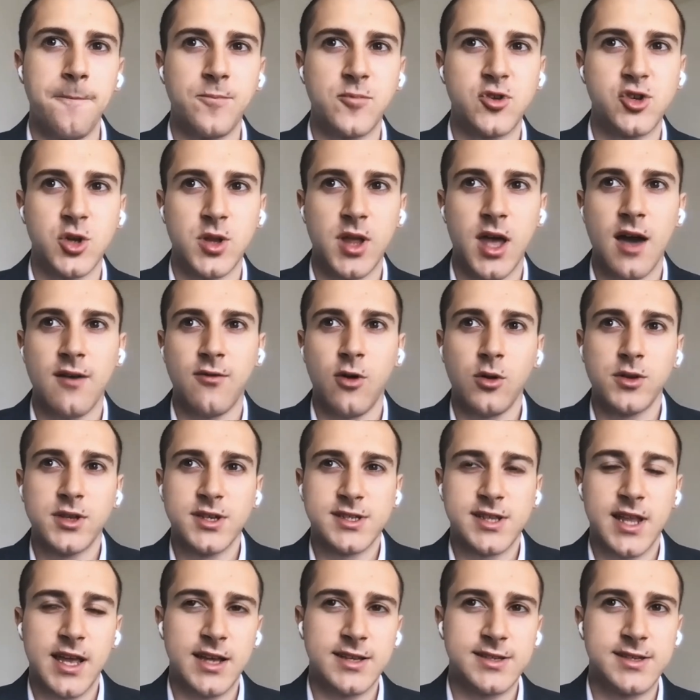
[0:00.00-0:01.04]
So they have all
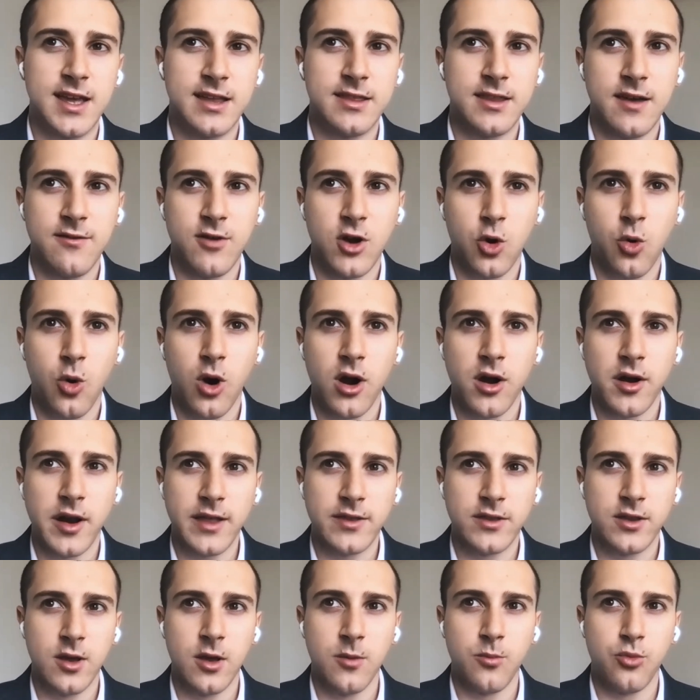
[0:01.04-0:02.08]
these lands that they've acquired at
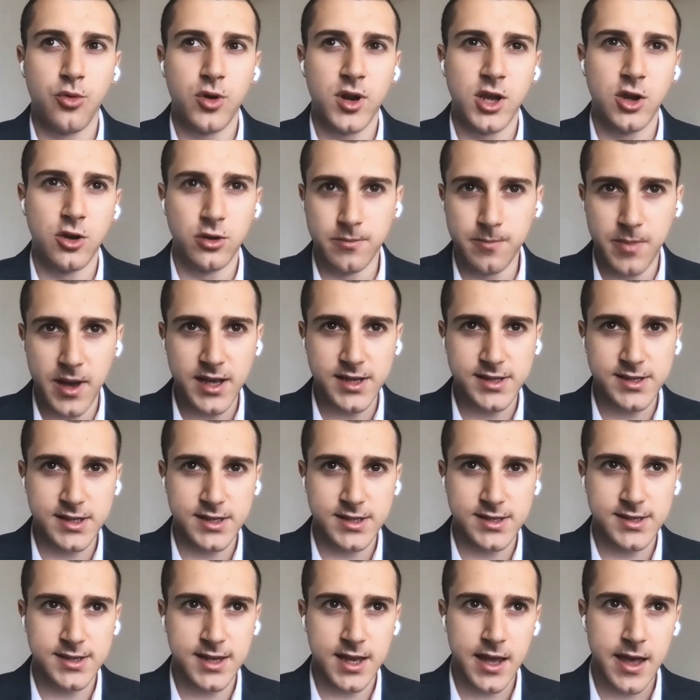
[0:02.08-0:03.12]
a pretty good
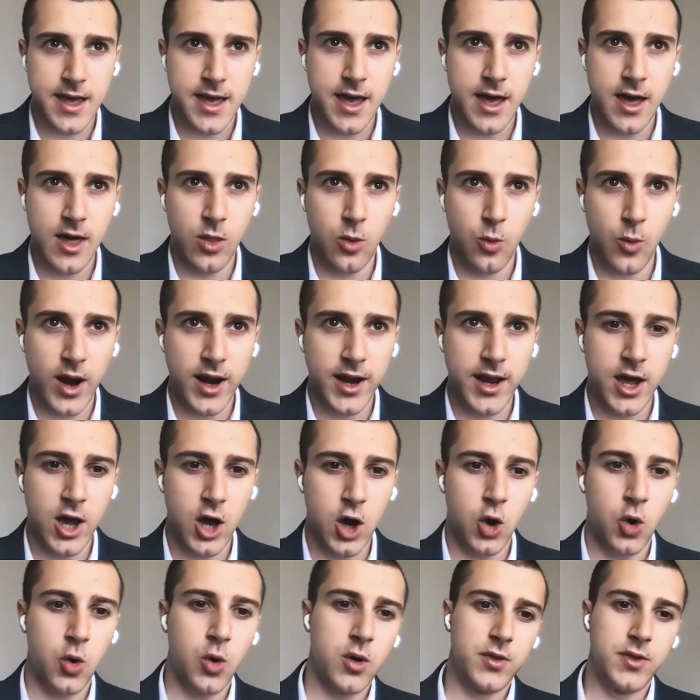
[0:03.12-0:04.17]
basis. And right
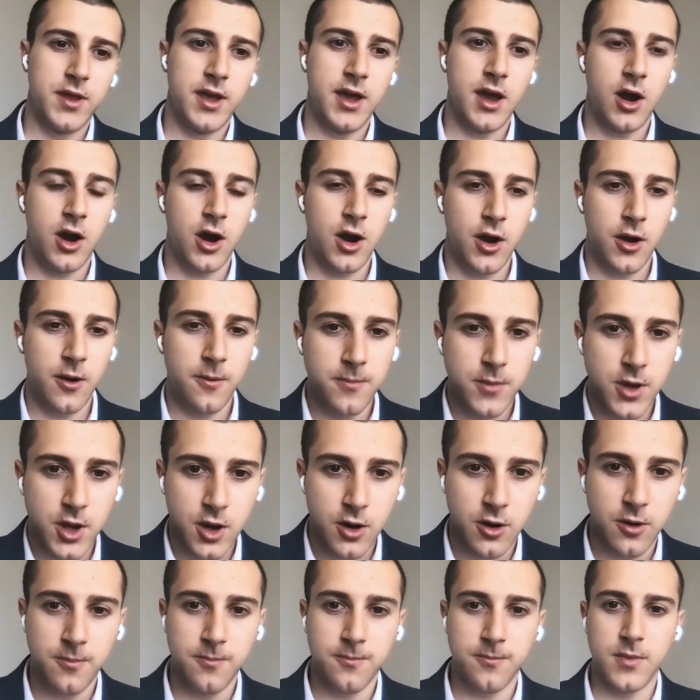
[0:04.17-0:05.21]
now they are,
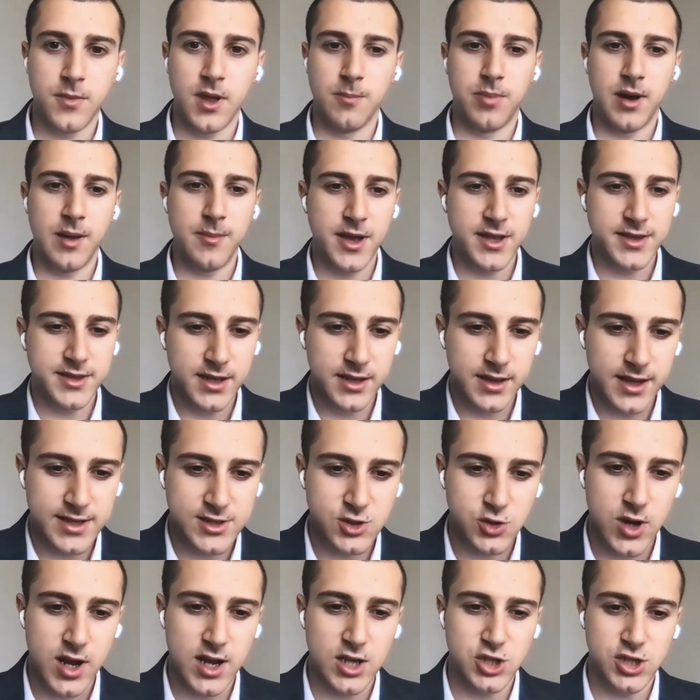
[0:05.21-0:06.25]
implementing the
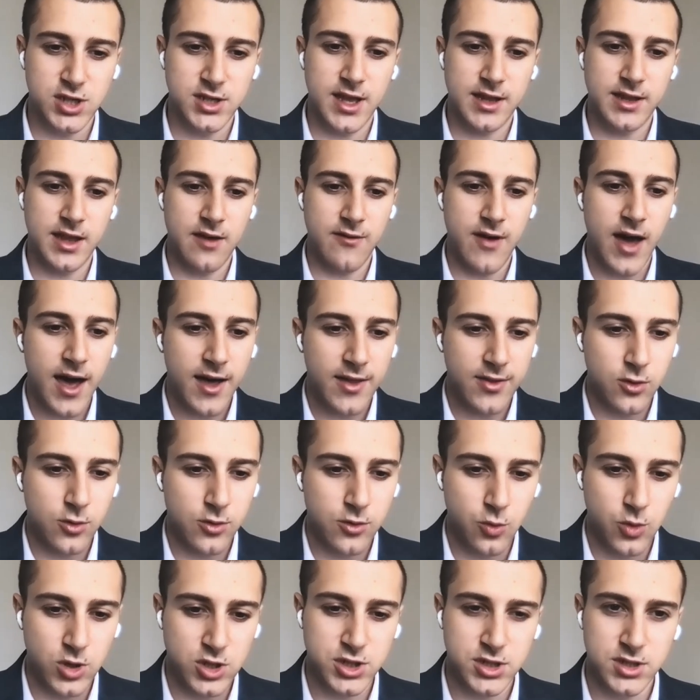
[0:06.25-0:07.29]
strategy that they've had,
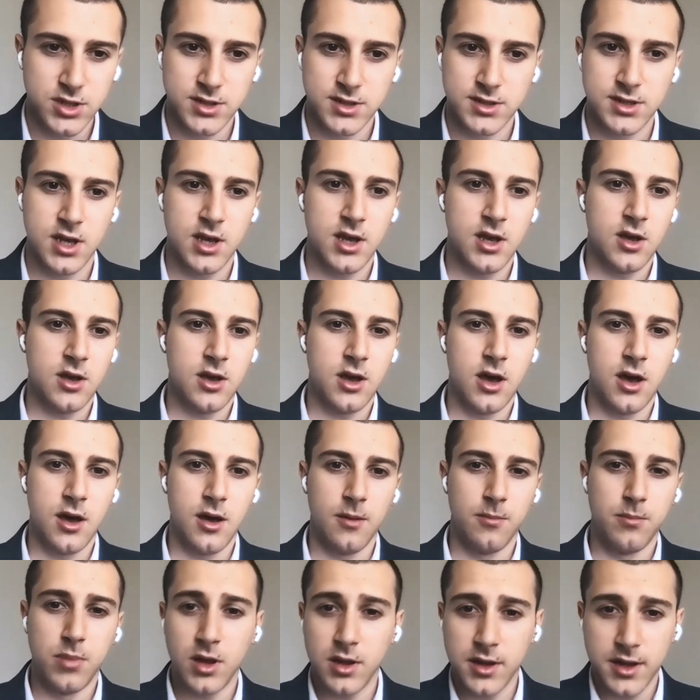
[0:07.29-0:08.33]
which is
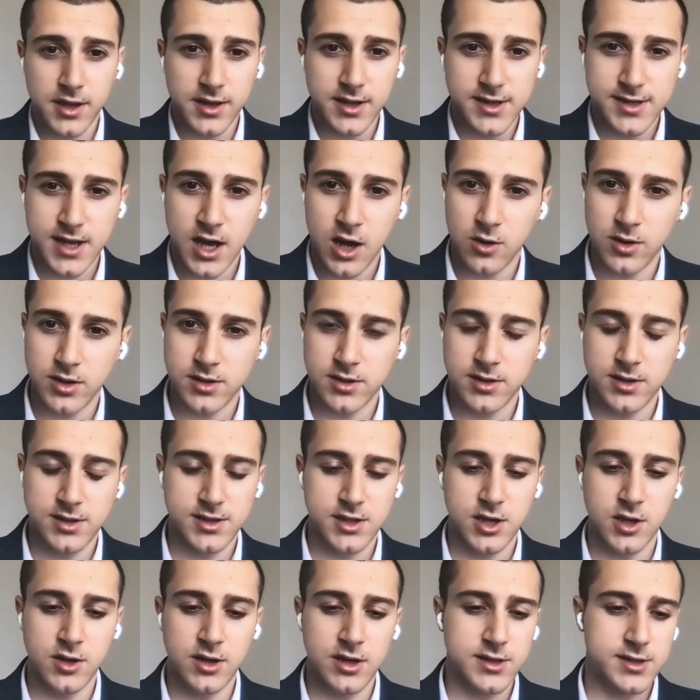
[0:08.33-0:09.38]
building these
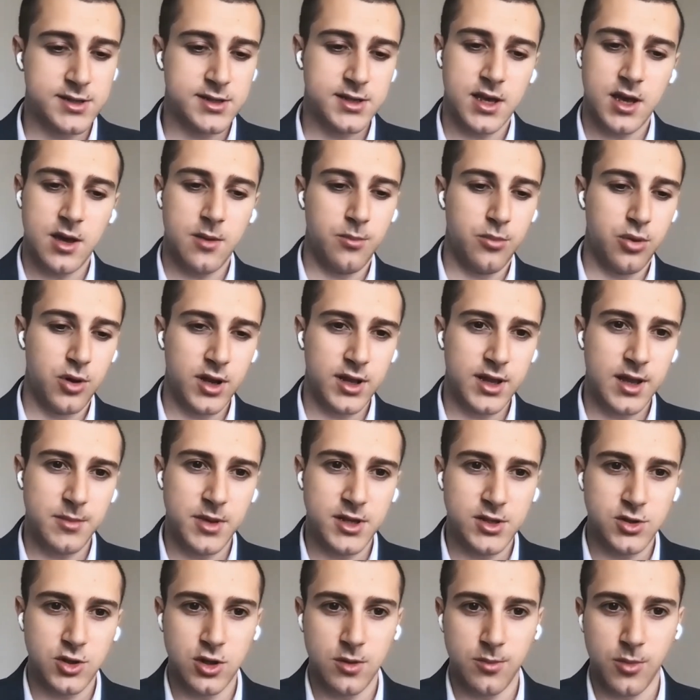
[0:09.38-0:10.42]
units, putting them
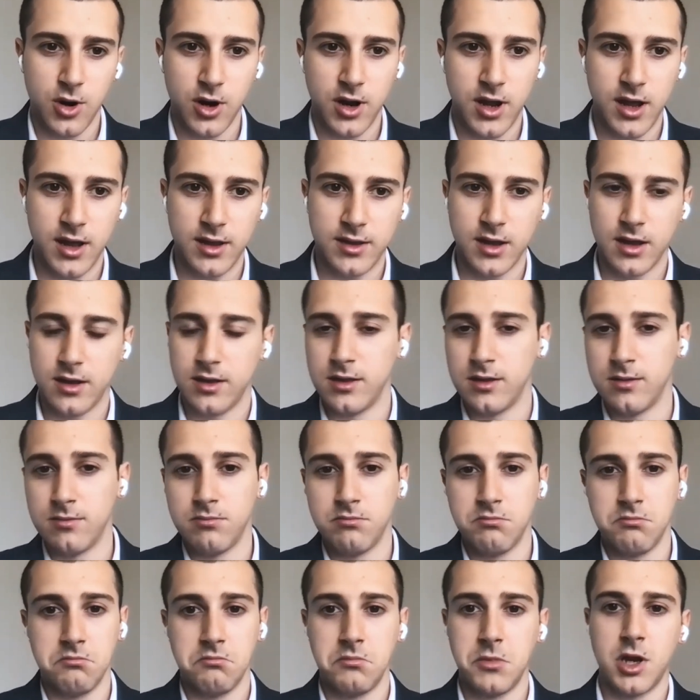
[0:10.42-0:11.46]
into the market, and,